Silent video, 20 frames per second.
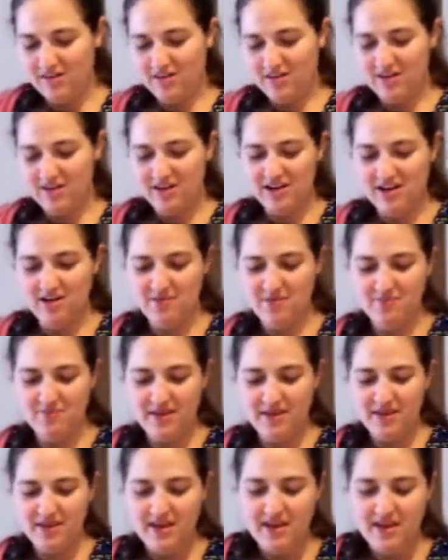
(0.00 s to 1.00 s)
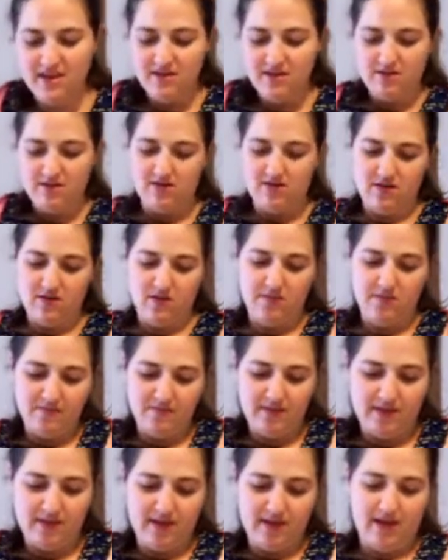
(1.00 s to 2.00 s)
cookie dough. So,
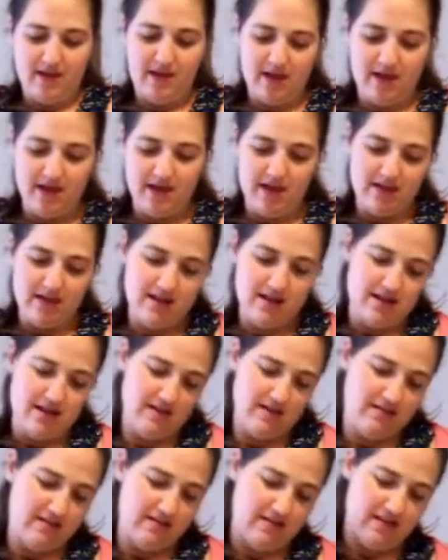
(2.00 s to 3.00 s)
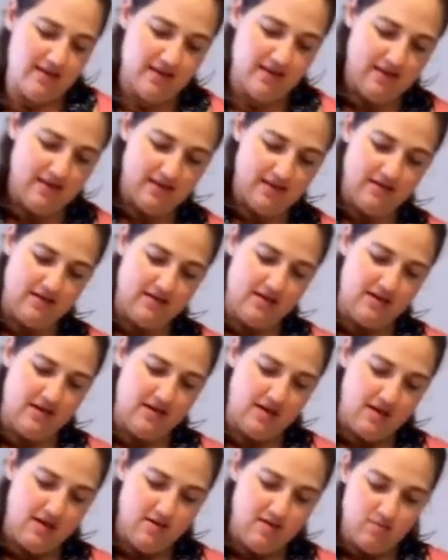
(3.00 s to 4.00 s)
and it's
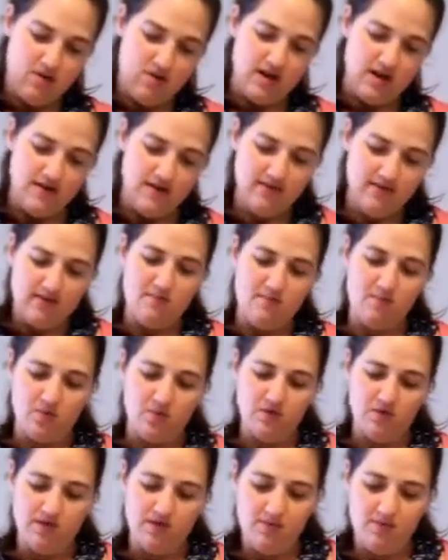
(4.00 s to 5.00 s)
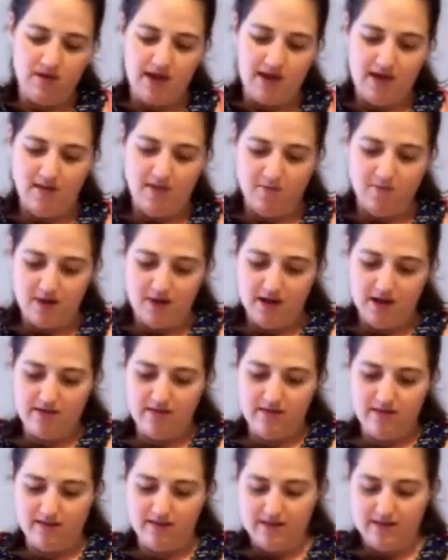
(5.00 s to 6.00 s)
pretty simple to make, but
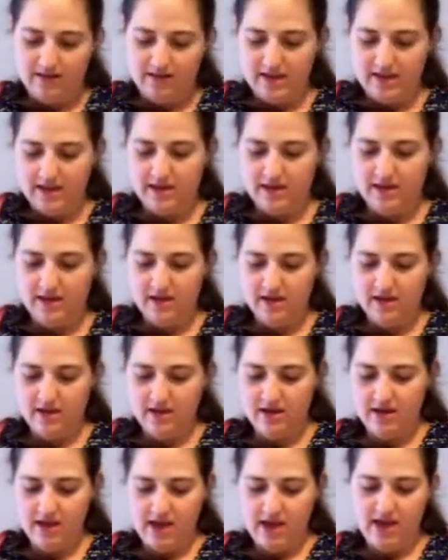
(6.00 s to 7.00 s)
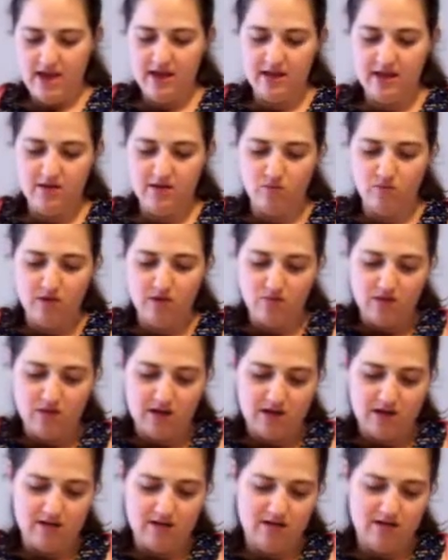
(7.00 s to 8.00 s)
it's sticky. And what we're
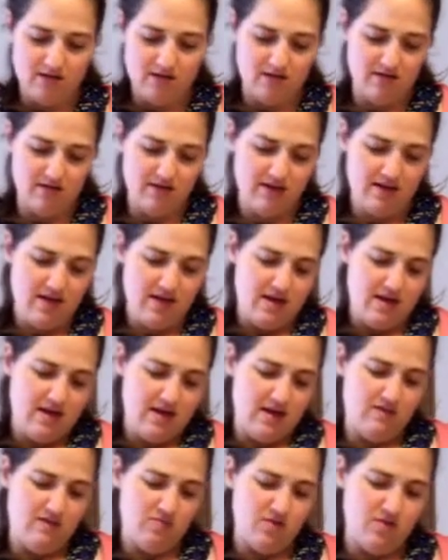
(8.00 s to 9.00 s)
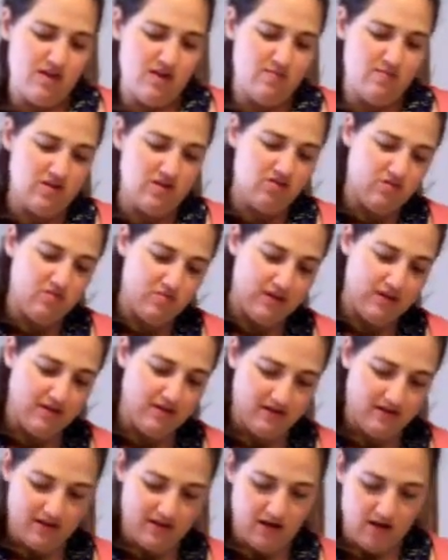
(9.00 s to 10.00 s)
gonna do is I've pretty much
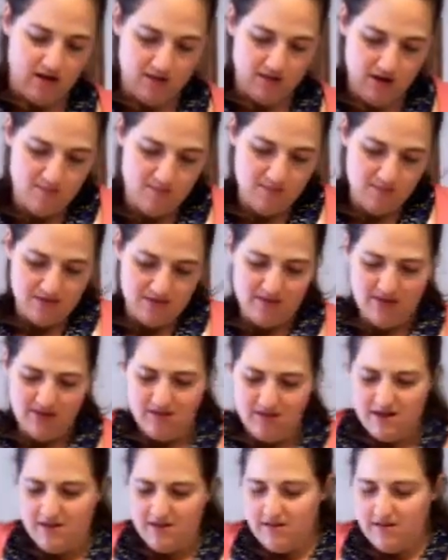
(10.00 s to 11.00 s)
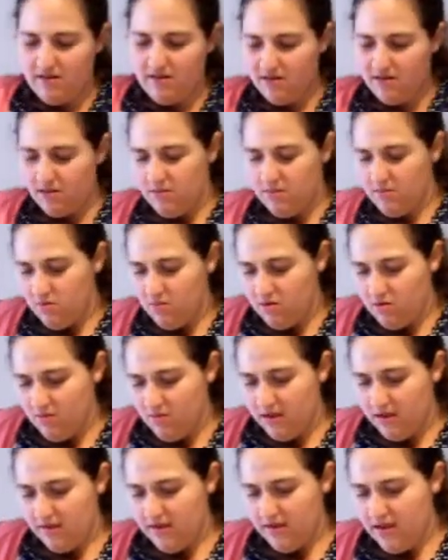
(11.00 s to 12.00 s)
mixed it all up. It still needs a little bit more
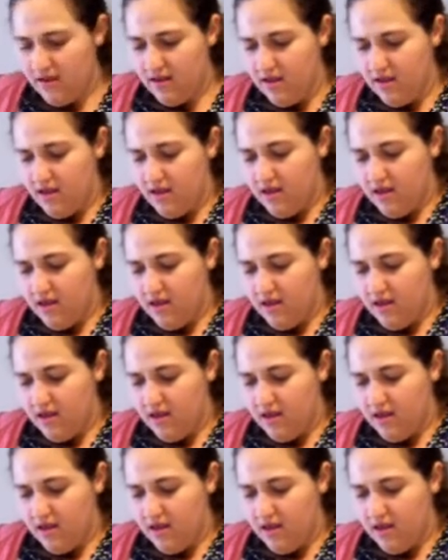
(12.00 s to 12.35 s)
mixing,